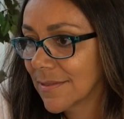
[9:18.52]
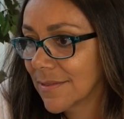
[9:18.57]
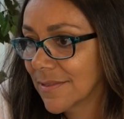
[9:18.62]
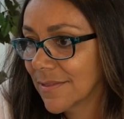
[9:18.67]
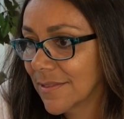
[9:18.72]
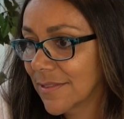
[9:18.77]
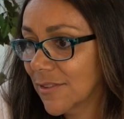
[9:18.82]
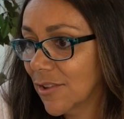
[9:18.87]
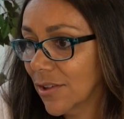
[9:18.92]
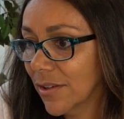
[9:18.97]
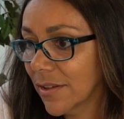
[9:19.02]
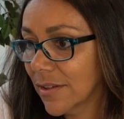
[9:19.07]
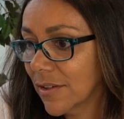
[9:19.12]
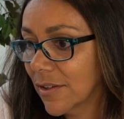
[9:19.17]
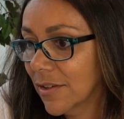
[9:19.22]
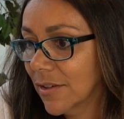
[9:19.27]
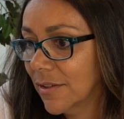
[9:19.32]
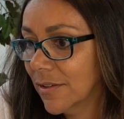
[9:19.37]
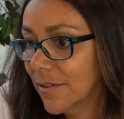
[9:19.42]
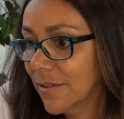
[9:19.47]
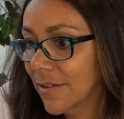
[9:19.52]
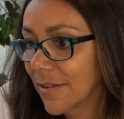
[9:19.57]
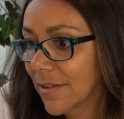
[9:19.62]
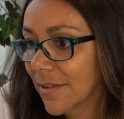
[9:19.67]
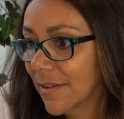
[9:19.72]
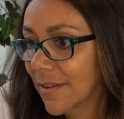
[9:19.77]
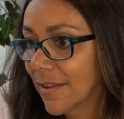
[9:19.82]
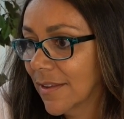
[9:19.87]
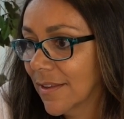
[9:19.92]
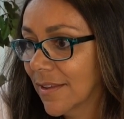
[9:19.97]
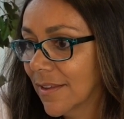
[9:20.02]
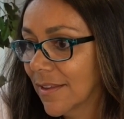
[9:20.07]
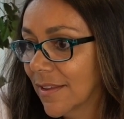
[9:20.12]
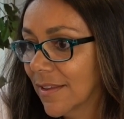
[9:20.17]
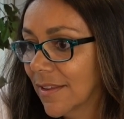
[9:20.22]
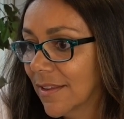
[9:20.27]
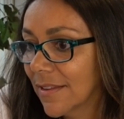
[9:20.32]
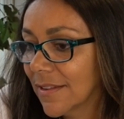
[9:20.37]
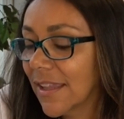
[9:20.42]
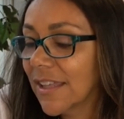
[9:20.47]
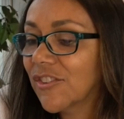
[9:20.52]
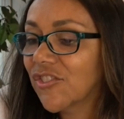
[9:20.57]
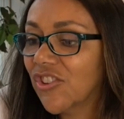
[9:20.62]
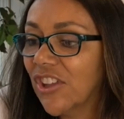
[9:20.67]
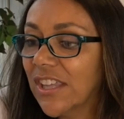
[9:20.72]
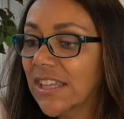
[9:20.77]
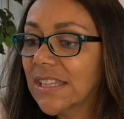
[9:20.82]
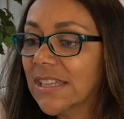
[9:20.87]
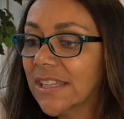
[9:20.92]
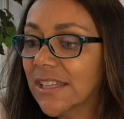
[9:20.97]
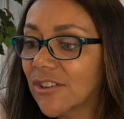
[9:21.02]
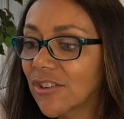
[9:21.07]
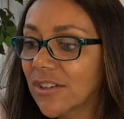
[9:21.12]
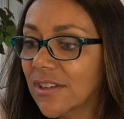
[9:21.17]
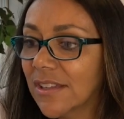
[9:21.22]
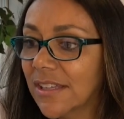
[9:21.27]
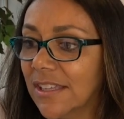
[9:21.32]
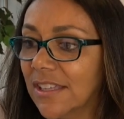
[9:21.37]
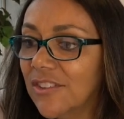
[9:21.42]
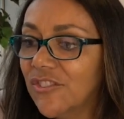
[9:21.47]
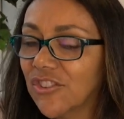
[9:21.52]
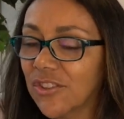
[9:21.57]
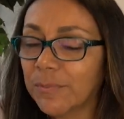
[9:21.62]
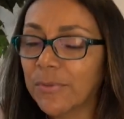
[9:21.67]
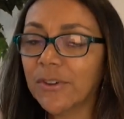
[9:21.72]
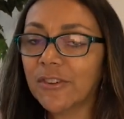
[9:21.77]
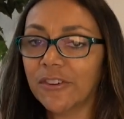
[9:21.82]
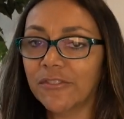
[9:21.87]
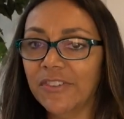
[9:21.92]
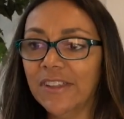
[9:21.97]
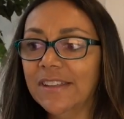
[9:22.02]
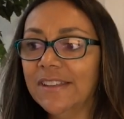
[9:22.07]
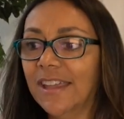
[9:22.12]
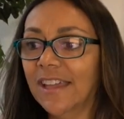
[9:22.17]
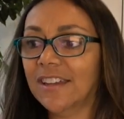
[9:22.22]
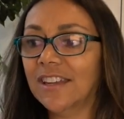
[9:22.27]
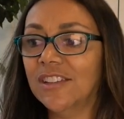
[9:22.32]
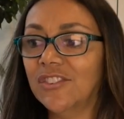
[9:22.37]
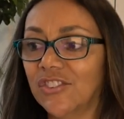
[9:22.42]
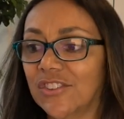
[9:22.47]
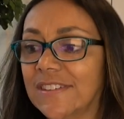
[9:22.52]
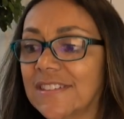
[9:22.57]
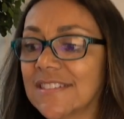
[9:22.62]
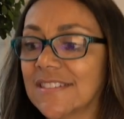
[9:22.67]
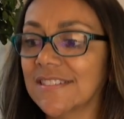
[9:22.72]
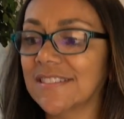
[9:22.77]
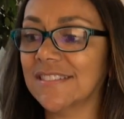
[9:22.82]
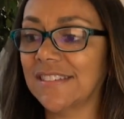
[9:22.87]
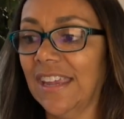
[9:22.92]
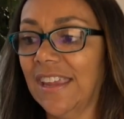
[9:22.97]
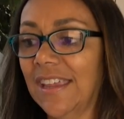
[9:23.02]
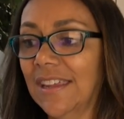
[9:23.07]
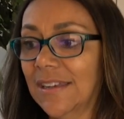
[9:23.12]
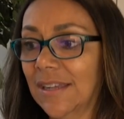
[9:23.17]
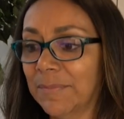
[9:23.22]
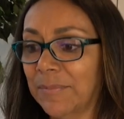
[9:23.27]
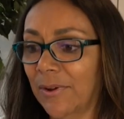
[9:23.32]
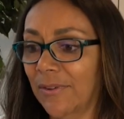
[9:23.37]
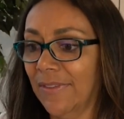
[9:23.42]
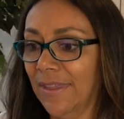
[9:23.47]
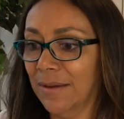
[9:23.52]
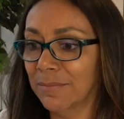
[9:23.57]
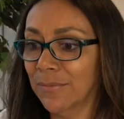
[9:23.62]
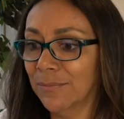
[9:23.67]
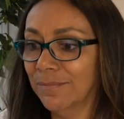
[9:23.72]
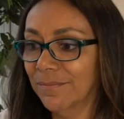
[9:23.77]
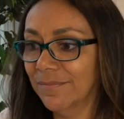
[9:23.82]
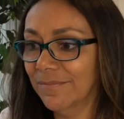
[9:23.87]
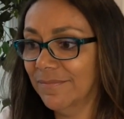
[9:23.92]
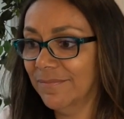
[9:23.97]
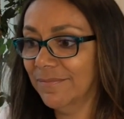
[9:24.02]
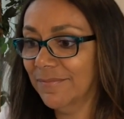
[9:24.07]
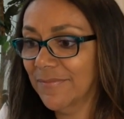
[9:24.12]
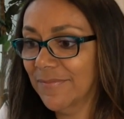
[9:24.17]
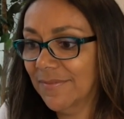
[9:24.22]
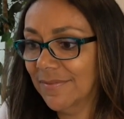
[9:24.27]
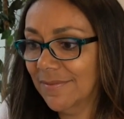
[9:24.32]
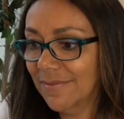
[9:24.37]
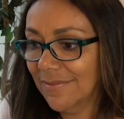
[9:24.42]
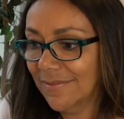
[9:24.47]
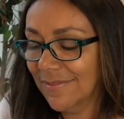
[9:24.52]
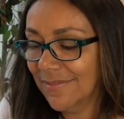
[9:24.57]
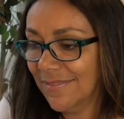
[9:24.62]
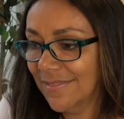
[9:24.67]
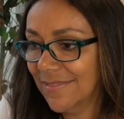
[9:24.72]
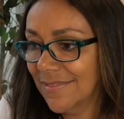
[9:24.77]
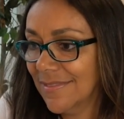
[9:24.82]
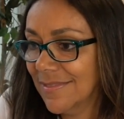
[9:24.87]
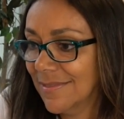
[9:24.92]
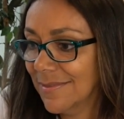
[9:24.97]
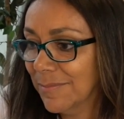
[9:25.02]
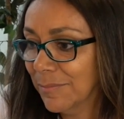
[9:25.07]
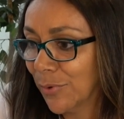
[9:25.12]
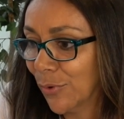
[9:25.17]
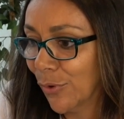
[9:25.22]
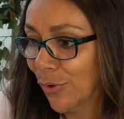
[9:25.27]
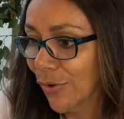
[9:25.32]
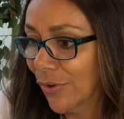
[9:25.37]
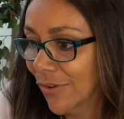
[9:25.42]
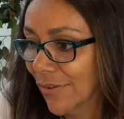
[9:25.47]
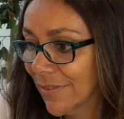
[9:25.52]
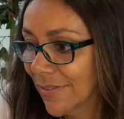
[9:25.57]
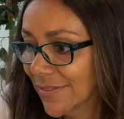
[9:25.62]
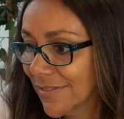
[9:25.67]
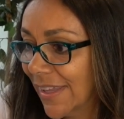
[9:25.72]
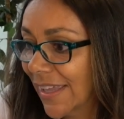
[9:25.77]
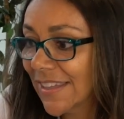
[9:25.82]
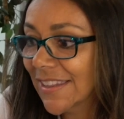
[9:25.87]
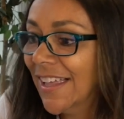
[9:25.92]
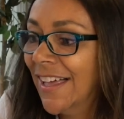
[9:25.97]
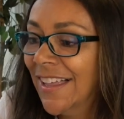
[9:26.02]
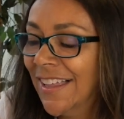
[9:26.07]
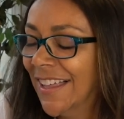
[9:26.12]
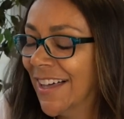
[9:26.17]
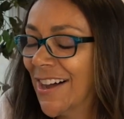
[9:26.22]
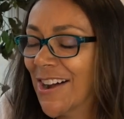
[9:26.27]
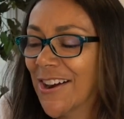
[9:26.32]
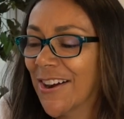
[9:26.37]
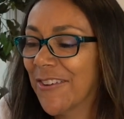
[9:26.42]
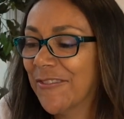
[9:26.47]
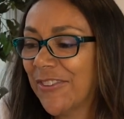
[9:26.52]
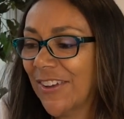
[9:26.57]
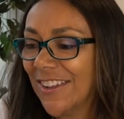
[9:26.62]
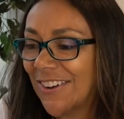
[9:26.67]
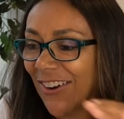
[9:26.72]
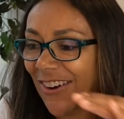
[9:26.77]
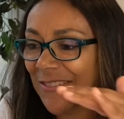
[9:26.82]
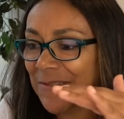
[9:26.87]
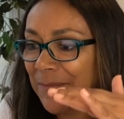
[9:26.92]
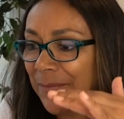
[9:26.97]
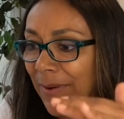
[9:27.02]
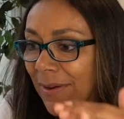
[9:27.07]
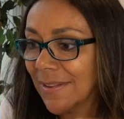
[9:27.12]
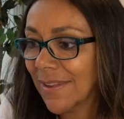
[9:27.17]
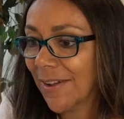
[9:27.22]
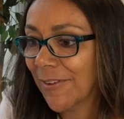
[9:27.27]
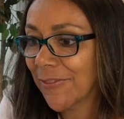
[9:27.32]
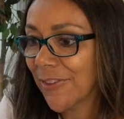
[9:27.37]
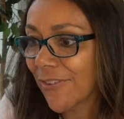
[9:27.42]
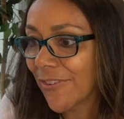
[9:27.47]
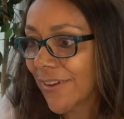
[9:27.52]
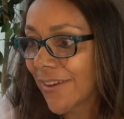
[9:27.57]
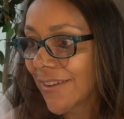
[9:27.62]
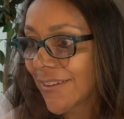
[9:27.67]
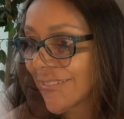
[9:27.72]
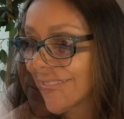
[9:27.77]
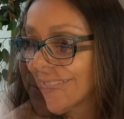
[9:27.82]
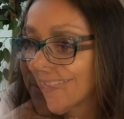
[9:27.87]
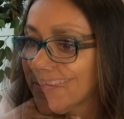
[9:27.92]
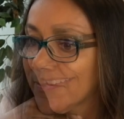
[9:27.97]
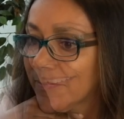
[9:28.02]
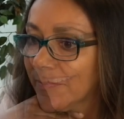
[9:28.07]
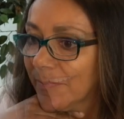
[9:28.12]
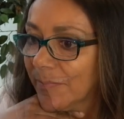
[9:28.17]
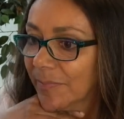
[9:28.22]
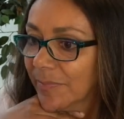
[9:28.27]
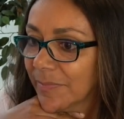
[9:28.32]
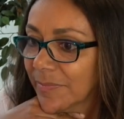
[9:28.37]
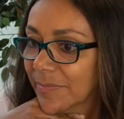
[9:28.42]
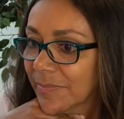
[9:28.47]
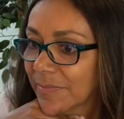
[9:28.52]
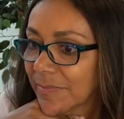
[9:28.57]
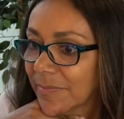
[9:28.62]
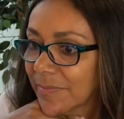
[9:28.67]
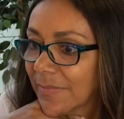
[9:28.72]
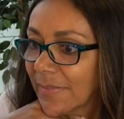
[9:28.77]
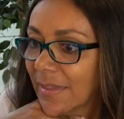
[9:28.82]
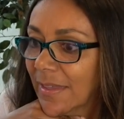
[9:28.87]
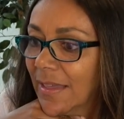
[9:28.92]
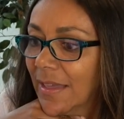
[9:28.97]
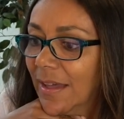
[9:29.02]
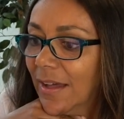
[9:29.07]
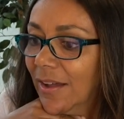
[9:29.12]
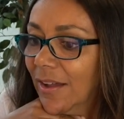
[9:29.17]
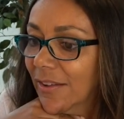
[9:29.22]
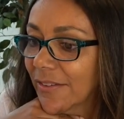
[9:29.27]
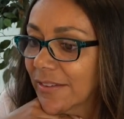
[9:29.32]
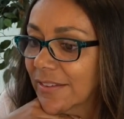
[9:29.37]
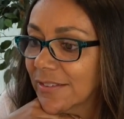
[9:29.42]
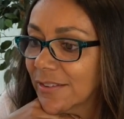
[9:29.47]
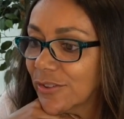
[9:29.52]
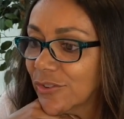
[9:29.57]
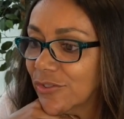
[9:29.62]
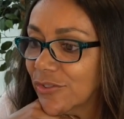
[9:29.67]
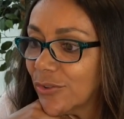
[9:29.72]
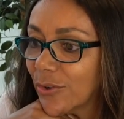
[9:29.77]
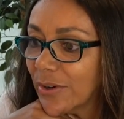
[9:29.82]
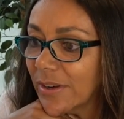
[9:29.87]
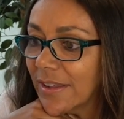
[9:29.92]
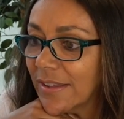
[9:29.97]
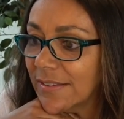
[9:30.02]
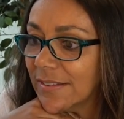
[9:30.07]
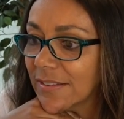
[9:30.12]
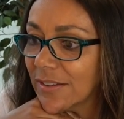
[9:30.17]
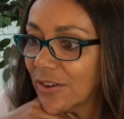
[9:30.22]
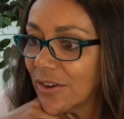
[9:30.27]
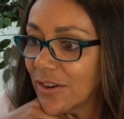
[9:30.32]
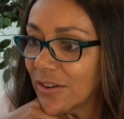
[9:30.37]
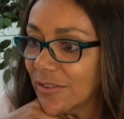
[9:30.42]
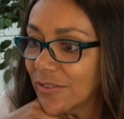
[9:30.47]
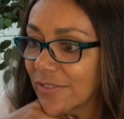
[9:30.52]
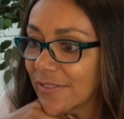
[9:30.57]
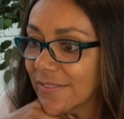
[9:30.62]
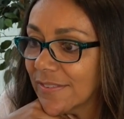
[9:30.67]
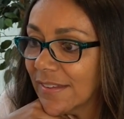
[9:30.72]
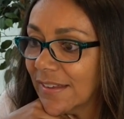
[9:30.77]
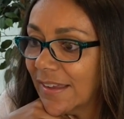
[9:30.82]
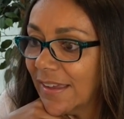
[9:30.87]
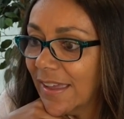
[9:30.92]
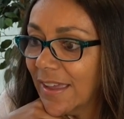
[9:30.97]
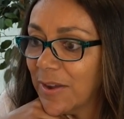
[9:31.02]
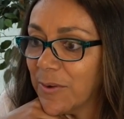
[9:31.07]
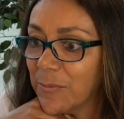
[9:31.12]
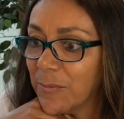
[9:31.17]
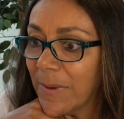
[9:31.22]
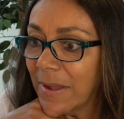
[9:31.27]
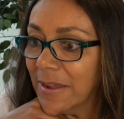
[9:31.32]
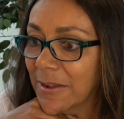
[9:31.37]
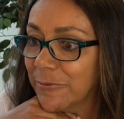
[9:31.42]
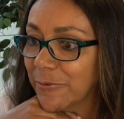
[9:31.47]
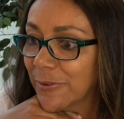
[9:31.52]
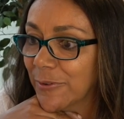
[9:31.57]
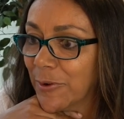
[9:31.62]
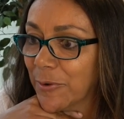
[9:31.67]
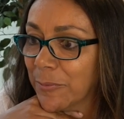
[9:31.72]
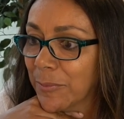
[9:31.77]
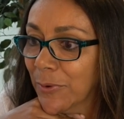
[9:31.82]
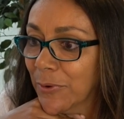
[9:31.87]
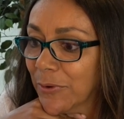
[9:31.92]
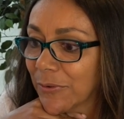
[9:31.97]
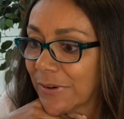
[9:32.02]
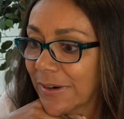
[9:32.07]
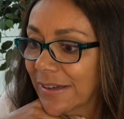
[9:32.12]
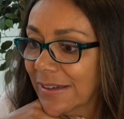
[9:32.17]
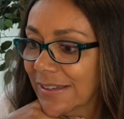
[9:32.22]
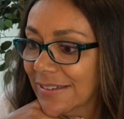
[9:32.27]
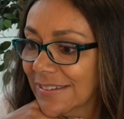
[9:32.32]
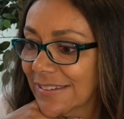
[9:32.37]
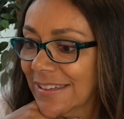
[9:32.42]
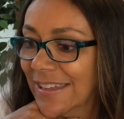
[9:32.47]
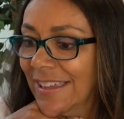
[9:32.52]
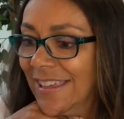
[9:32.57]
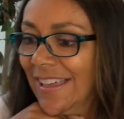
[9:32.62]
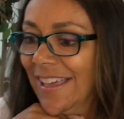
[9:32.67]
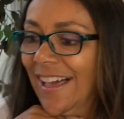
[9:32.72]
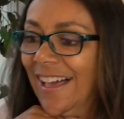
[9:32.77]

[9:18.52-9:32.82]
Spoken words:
Still look good. Like, she could literally just put her feet down and just stand up on that bull. Like, her feet are barely off the ground. All these little short-ass skirts ain't way for the bull riding.